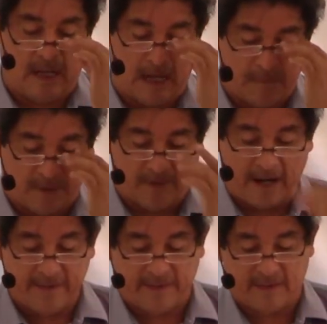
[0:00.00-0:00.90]
and
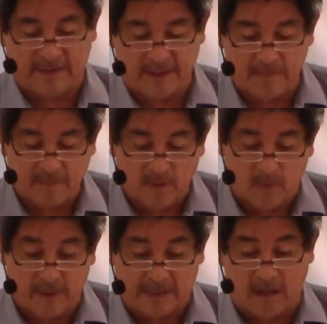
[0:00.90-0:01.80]
provide
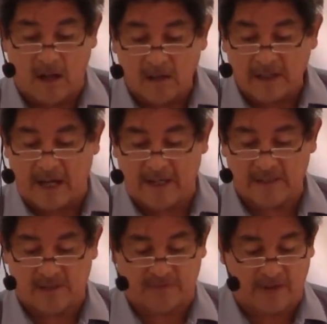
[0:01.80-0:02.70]
them with all
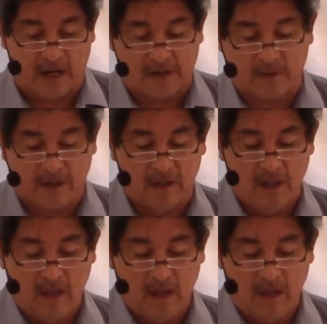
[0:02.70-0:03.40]
kinds of care